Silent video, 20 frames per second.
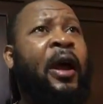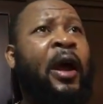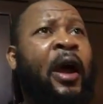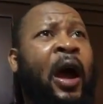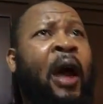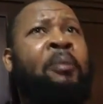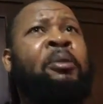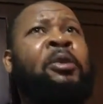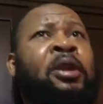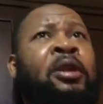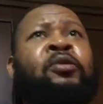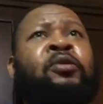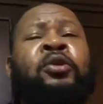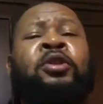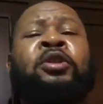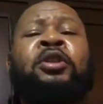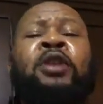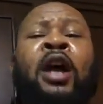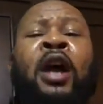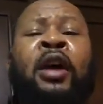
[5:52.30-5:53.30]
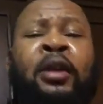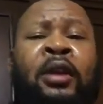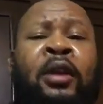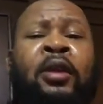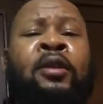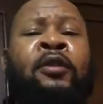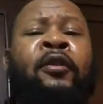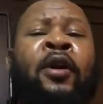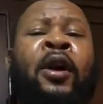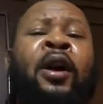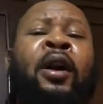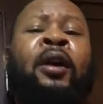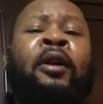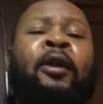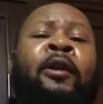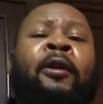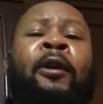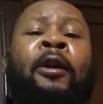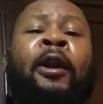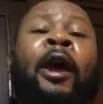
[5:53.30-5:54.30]
I believe we should
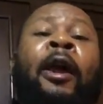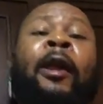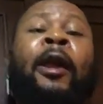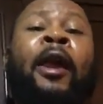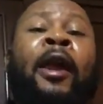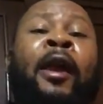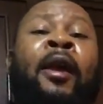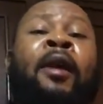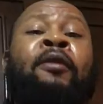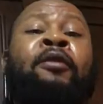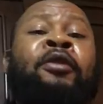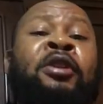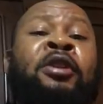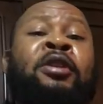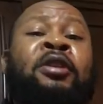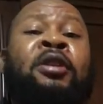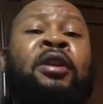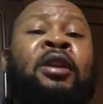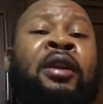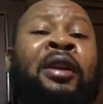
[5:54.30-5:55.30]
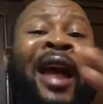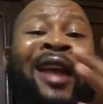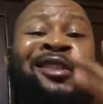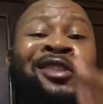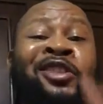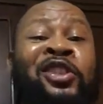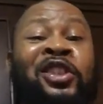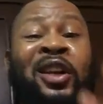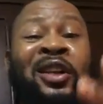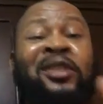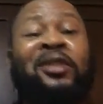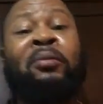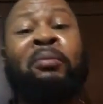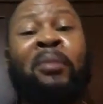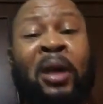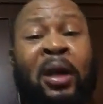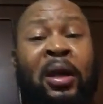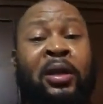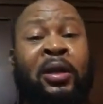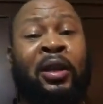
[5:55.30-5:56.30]
identify like every, not just
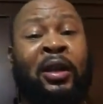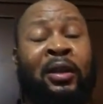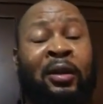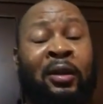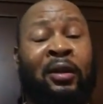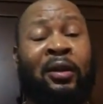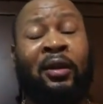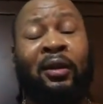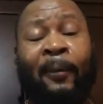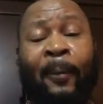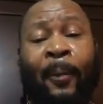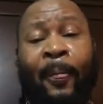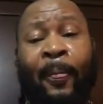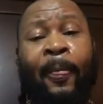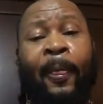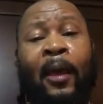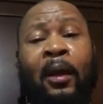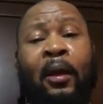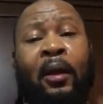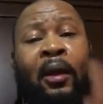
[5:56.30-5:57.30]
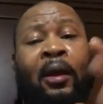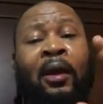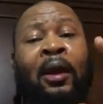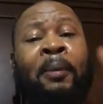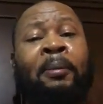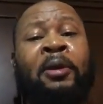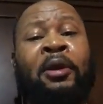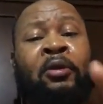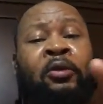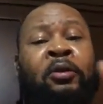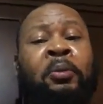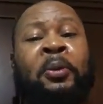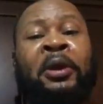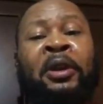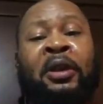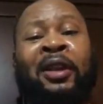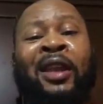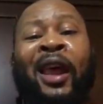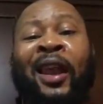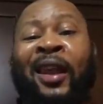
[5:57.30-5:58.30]
American. Let me
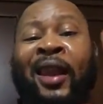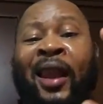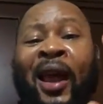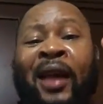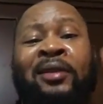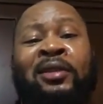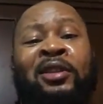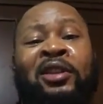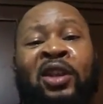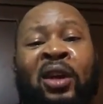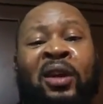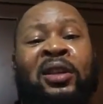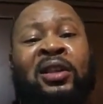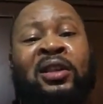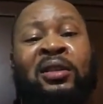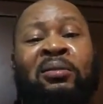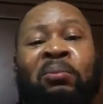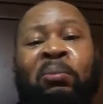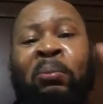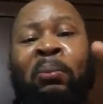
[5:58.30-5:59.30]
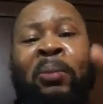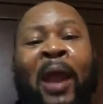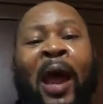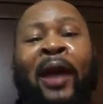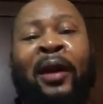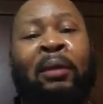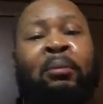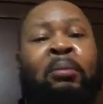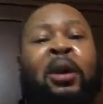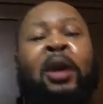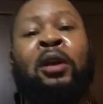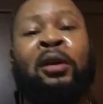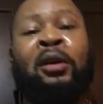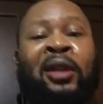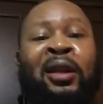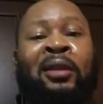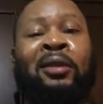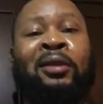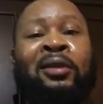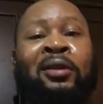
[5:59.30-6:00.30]
repeat that. Not just Black
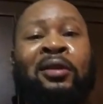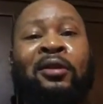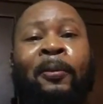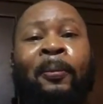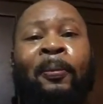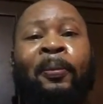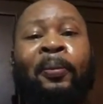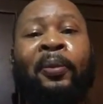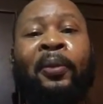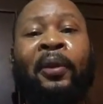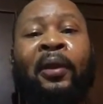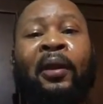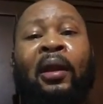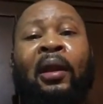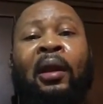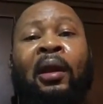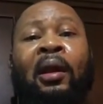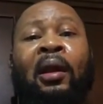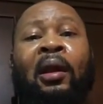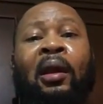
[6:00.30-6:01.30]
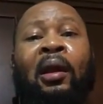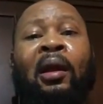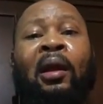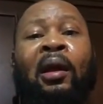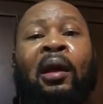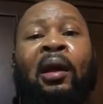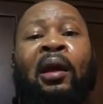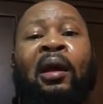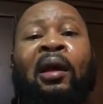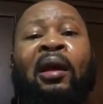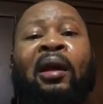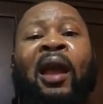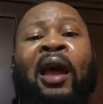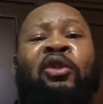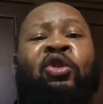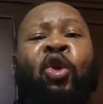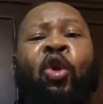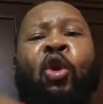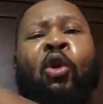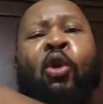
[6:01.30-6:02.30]
Americans.
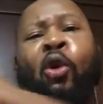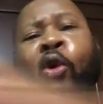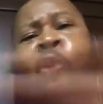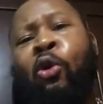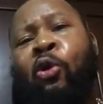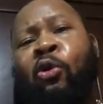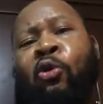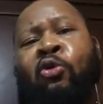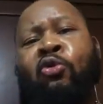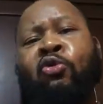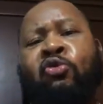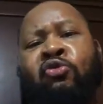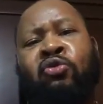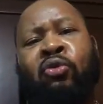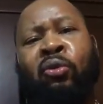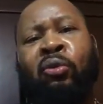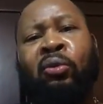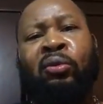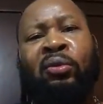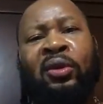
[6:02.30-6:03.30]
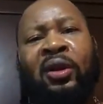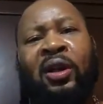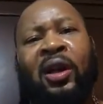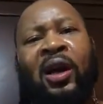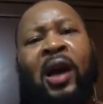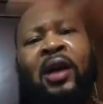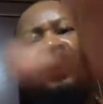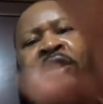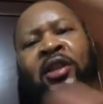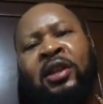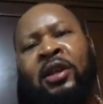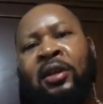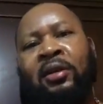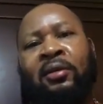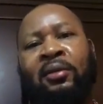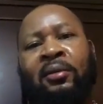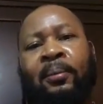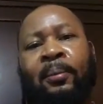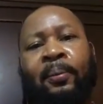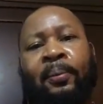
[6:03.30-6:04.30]
Like the whole continent.
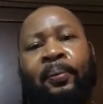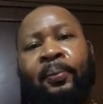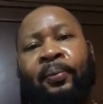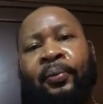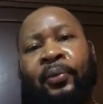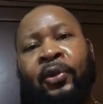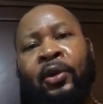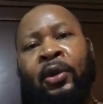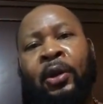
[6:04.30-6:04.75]
You